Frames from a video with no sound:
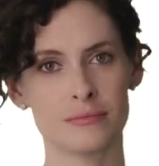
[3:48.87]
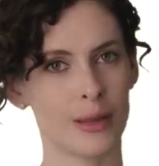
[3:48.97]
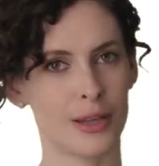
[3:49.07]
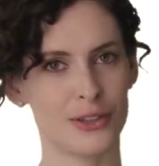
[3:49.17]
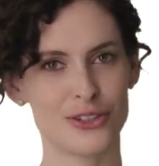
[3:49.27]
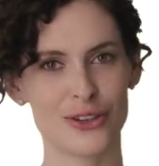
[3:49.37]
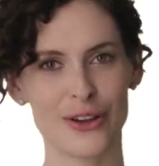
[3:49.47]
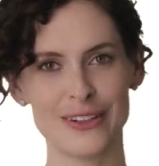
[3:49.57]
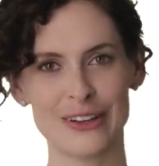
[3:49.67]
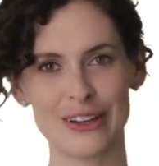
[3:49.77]
but it sure
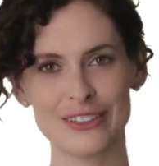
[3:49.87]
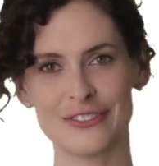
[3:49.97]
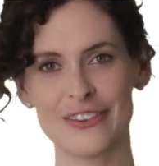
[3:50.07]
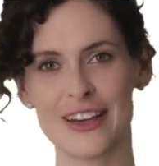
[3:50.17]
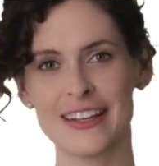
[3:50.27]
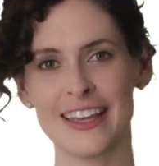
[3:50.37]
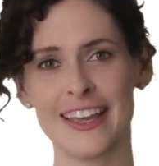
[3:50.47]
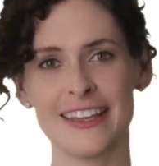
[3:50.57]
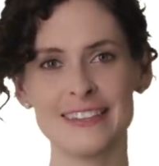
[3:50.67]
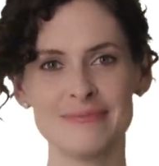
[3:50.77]
ain't hard to find
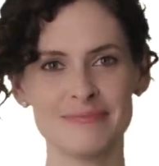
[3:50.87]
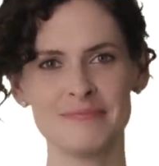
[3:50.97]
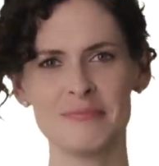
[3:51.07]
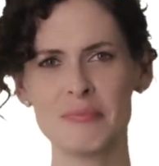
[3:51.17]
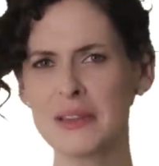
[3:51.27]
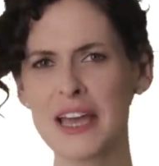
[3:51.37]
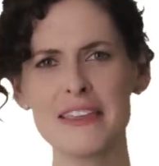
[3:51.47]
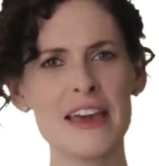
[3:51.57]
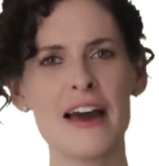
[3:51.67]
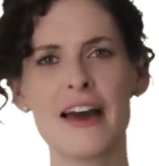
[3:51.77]
hate.
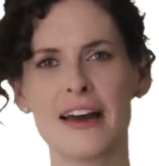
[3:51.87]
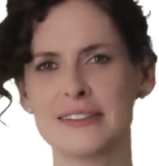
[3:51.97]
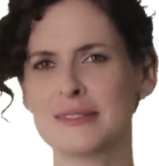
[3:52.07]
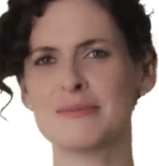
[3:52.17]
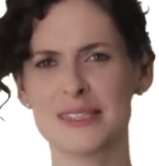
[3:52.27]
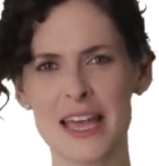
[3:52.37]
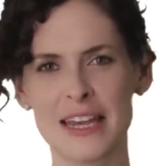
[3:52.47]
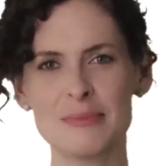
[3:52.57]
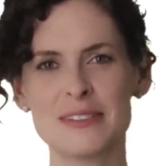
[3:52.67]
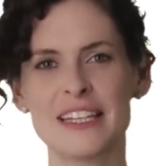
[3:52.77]
Play the odds.
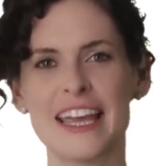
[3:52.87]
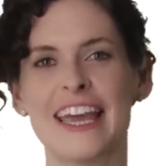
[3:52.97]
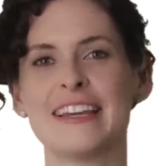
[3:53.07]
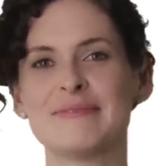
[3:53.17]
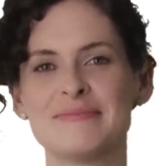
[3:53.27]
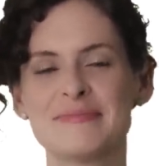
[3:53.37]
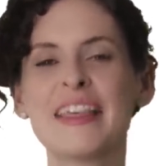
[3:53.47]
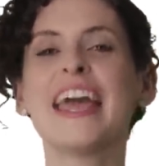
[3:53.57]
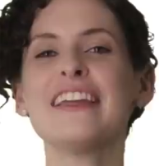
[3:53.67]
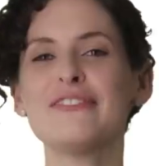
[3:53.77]
Sign up today.
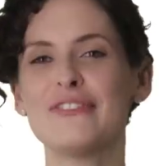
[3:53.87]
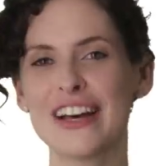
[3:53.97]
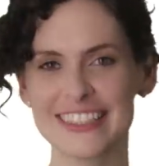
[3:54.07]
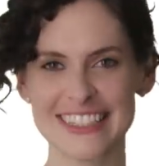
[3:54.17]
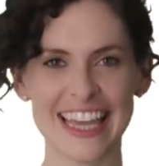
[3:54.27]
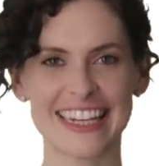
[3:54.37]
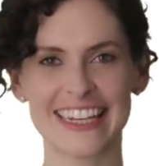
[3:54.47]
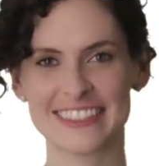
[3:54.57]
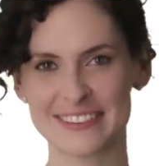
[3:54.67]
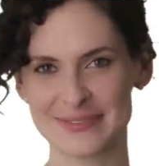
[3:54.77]
Hate
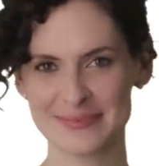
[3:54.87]
Dating.